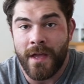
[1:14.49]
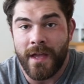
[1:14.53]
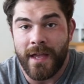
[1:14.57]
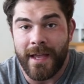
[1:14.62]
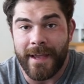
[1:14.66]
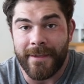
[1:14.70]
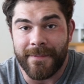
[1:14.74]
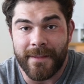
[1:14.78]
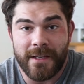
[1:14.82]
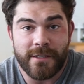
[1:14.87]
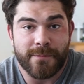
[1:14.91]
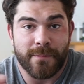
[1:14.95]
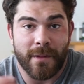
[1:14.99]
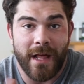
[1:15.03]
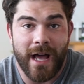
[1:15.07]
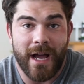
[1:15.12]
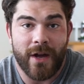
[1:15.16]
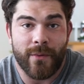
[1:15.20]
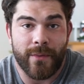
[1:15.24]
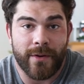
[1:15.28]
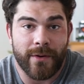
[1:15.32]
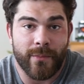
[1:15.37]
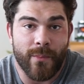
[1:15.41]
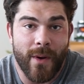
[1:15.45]
in this
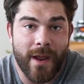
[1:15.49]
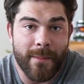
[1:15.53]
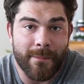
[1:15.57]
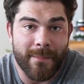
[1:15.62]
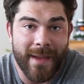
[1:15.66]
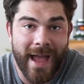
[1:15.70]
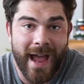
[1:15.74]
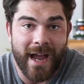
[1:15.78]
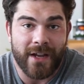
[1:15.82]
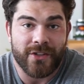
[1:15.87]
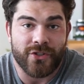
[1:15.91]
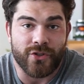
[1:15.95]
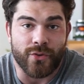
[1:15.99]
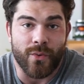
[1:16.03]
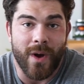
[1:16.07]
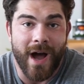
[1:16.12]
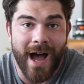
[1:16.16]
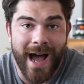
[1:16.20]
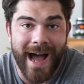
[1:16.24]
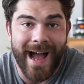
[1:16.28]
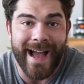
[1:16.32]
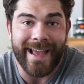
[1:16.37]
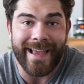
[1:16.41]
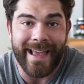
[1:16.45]
block, we went back to
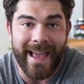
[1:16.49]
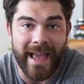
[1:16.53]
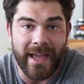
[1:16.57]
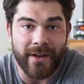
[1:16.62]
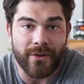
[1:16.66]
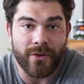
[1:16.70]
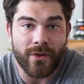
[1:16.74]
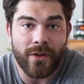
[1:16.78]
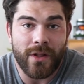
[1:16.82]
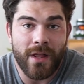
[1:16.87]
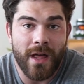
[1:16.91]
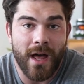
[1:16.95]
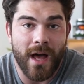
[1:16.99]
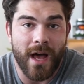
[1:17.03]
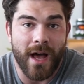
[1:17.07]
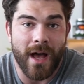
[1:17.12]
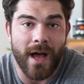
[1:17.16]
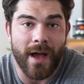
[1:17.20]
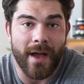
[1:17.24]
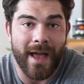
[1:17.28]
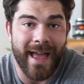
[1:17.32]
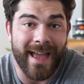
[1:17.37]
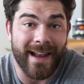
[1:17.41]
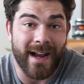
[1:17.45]
high handle.
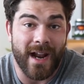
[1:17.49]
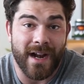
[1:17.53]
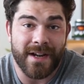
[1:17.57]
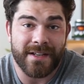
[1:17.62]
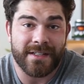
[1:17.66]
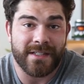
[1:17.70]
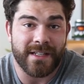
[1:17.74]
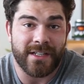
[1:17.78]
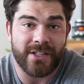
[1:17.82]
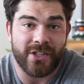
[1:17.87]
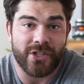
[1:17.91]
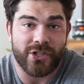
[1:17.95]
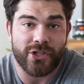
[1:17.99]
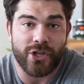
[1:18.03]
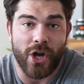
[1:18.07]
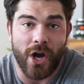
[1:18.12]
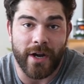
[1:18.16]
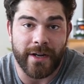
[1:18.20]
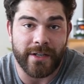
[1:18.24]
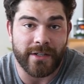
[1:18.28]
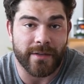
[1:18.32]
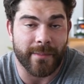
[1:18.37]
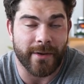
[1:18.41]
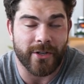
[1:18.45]
Uh, and honestly, just
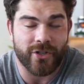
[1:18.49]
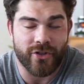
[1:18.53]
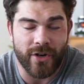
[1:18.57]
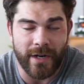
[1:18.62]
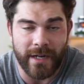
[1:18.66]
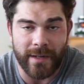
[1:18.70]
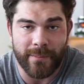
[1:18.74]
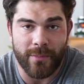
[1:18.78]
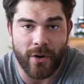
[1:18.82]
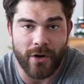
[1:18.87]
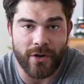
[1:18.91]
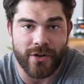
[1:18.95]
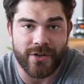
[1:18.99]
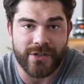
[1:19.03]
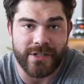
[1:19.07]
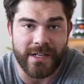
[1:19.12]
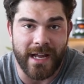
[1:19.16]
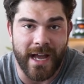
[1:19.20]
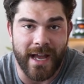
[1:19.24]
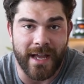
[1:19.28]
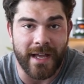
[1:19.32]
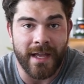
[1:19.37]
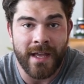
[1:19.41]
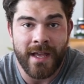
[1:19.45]
talking to my training partners
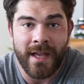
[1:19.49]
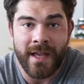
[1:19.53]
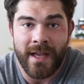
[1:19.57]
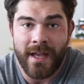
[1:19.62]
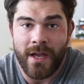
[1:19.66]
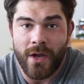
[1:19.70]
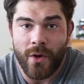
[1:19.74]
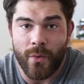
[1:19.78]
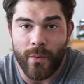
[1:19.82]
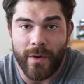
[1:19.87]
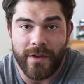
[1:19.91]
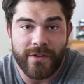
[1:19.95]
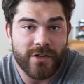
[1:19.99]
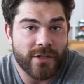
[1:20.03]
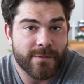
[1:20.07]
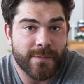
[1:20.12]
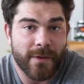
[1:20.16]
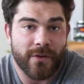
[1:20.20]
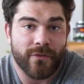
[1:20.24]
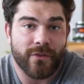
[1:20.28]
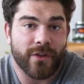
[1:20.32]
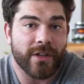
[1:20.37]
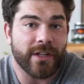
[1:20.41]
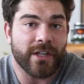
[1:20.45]
and I, we've just
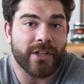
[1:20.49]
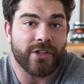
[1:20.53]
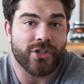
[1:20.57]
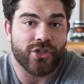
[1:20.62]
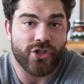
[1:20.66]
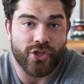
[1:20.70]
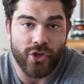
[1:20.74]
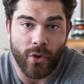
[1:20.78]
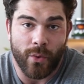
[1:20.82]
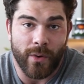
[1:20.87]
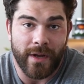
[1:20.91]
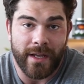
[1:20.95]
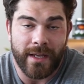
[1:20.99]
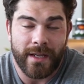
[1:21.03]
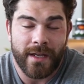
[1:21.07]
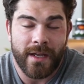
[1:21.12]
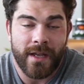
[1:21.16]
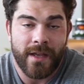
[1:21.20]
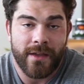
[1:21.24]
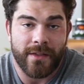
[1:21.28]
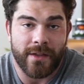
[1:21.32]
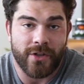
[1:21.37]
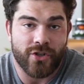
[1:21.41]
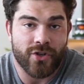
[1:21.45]
been really enjoying
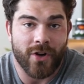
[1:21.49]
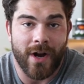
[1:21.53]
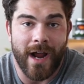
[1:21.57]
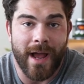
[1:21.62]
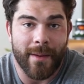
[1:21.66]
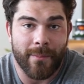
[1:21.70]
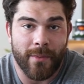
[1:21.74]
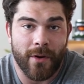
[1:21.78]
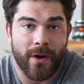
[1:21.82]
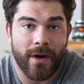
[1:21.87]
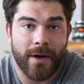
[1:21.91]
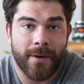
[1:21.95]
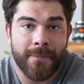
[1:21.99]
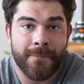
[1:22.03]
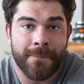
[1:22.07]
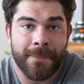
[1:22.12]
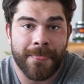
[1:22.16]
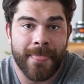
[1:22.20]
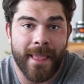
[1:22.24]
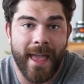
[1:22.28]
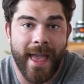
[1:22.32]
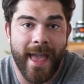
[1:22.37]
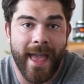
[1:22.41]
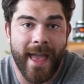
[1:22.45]
the trap bar
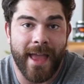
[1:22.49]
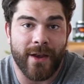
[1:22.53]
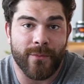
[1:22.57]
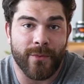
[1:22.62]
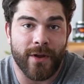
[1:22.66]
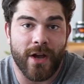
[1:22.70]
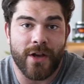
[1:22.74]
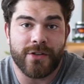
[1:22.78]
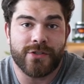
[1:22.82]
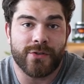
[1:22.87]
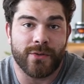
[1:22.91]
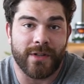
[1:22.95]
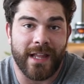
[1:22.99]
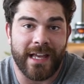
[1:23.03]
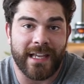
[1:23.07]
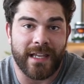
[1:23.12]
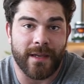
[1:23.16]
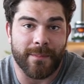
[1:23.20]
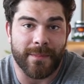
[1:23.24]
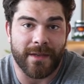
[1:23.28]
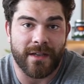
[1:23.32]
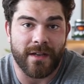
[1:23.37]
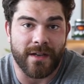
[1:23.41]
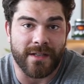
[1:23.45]
and we also like
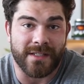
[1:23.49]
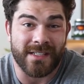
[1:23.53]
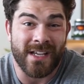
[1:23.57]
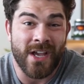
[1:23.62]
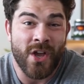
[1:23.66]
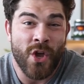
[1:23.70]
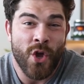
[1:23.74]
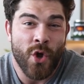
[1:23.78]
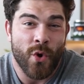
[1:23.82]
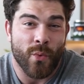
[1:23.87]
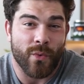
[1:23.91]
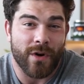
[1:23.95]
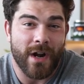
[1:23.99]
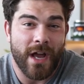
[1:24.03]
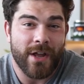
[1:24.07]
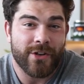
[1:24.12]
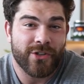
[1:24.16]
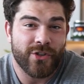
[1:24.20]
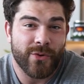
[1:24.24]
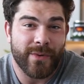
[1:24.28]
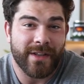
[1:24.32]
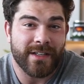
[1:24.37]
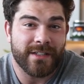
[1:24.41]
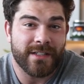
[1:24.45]
it because we're
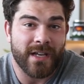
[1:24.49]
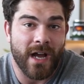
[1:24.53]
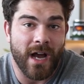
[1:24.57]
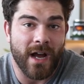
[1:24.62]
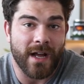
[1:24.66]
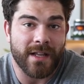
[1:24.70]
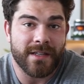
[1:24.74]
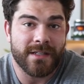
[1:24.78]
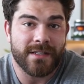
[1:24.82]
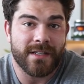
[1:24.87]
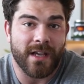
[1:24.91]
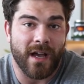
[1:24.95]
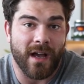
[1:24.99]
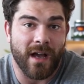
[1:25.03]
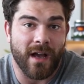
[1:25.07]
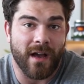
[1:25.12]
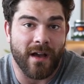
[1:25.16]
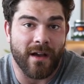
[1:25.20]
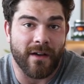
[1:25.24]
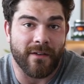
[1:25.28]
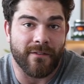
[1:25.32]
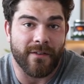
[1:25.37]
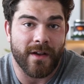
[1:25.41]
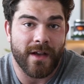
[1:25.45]
not doing tons
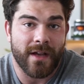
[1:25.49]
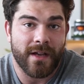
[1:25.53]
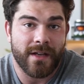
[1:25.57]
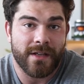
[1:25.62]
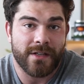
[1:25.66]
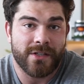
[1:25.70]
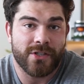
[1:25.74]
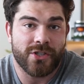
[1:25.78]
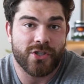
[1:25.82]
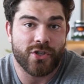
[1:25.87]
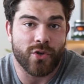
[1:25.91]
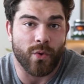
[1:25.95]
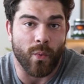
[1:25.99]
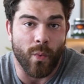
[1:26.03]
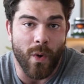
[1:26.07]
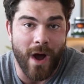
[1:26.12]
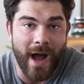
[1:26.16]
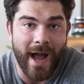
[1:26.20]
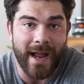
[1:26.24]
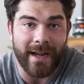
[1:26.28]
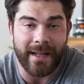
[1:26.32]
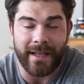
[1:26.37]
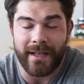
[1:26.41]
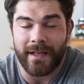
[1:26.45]
of
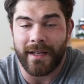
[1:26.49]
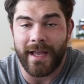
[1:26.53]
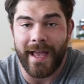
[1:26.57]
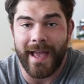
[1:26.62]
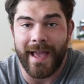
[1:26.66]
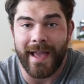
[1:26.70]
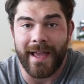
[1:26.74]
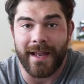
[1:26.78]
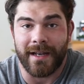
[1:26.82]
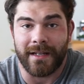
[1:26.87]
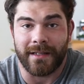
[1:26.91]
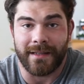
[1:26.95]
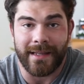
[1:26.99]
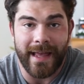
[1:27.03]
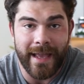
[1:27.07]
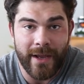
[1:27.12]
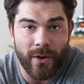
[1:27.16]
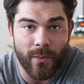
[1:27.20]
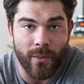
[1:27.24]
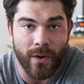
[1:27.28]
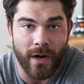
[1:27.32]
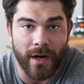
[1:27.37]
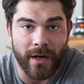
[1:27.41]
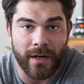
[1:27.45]
squatting and
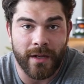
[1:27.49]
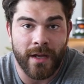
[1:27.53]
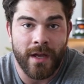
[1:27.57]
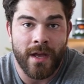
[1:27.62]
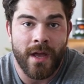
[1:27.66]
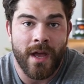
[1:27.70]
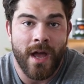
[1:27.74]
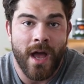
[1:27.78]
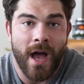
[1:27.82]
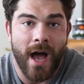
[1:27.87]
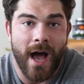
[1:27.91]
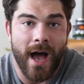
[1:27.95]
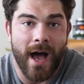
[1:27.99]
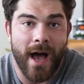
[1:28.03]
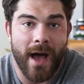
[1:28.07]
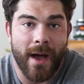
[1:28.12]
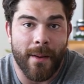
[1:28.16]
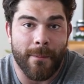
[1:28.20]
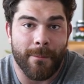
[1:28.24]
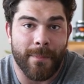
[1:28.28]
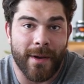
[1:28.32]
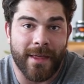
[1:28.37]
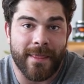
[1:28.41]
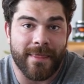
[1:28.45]
leg work,
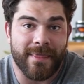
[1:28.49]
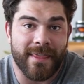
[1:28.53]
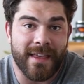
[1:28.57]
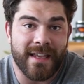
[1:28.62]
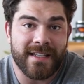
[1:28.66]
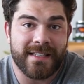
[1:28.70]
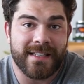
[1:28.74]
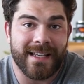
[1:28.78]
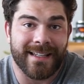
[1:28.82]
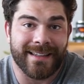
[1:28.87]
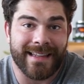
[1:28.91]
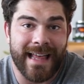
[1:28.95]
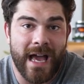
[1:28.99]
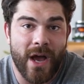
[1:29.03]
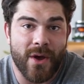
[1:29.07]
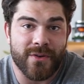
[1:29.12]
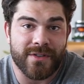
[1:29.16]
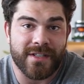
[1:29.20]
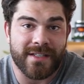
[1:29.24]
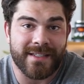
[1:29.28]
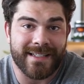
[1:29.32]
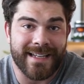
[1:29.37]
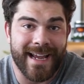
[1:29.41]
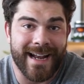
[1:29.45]
uh, but this
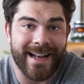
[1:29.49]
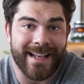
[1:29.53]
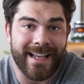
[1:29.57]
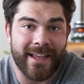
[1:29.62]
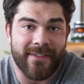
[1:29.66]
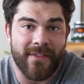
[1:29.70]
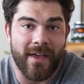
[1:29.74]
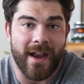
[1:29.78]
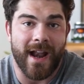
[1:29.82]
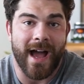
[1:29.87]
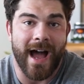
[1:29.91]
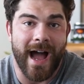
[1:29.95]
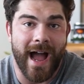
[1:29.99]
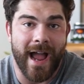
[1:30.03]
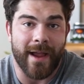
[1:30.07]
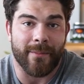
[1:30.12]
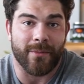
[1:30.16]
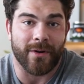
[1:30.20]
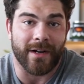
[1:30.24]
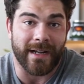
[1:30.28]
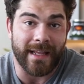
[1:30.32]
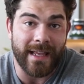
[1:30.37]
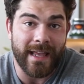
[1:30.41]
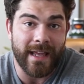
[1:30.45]
allows us to kind of get that
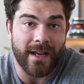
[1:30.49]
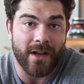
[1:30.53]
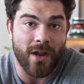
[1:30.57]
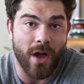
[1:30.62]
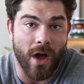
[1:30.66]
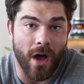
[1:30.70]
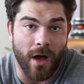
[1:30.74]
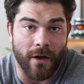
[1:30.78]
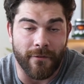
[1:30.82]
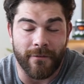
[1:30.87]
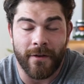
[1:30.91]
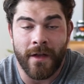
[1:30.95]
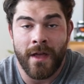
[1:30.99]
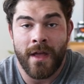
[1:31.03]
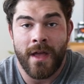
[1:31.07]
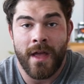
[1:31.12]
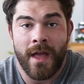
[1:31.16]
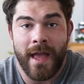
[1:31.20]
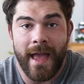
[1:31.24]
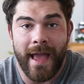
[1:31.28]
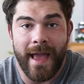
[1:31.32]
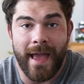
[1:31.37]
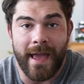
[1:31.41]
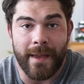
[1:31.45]
hybrid in of
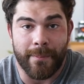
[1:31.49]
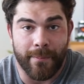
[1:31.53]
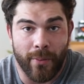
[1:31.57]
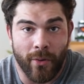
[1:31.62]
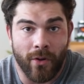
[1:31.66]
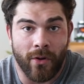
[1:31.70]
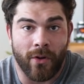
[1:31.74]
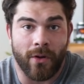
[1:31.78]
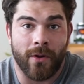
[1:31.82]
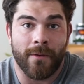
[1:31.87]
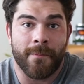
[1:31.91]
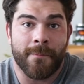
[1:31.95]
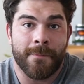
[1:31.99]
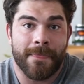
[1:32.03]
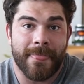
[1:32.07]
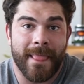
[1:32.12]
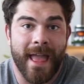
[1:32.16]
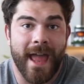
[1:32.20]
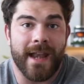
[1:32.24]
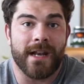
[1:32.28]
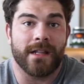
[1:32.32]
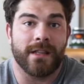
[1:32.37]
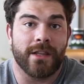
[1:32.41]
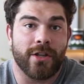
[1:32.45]
a pull,
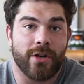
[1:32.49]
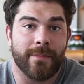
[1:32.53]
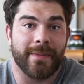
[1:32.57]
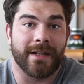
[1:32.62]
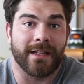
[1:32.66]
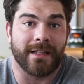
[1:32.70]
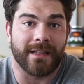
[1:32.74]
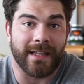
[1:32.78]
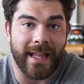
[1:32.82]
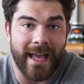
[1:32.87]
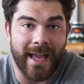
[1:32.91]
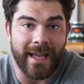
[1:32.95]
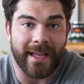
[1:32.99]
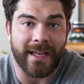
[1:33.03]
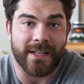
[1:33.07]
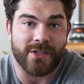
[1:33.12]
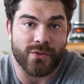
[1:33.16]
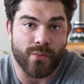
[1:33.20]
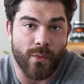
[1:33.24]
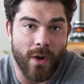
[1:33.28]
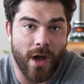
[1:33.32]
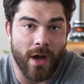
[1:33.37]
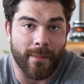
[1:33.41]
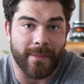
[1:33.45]
and a little bit of leg
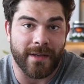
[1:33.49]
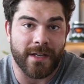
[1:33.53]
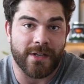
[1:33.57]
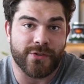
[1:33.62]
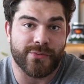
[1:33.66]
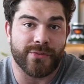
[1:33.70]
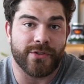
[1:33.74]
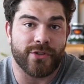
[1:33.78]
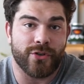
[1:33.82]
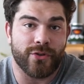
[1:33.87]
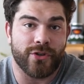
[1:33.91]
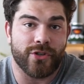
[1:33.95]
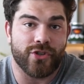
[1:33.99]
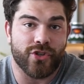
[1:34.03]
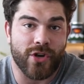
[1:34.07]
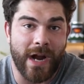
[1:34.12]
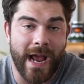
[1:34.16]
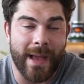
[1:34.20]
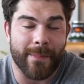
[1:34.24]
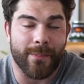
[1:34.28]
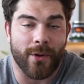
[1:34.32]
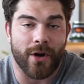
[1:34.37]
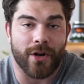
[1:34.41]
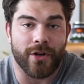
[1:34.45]
as well, because when you do the
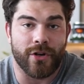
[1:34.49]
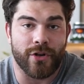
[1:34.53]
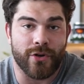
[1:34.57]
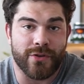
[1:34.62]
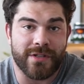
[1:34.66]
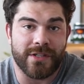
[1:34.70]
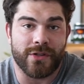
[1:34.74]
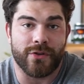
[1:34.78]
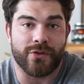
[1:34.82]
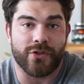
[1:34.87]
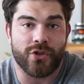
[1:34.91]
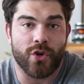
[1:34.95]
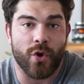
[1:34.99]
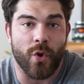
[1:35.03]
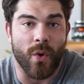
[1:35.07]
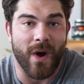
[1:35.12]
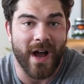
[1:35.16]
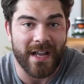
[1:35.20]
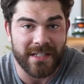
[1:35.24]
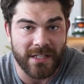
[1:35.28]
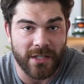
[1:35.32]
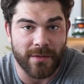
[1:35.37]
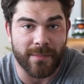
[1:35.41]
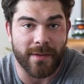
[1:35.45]
trap bar, you're using those
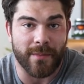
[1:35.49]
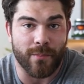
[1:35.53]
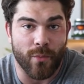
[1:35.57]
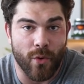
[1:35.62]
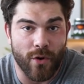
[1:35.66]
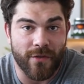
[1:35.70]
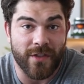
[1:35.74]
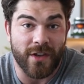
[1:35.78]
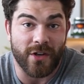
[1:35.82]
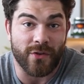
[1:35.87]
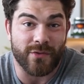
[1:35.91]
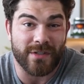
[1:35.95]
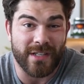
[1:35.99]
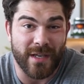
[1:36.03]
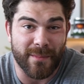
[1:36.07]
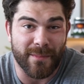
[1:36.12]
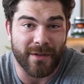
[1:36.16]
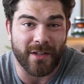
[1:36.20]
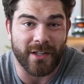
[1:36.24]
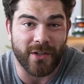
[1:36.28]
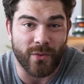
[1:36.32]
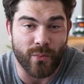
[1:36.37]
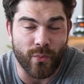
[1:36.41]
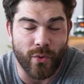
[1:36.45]
quads a little bit more than you
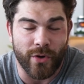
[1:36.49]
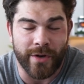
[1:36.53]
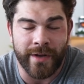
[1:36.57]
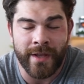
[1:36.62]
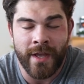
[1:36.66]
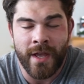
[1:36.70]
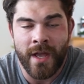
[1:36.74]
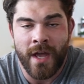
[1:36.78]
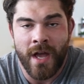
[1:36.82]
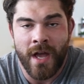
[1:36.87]
typically would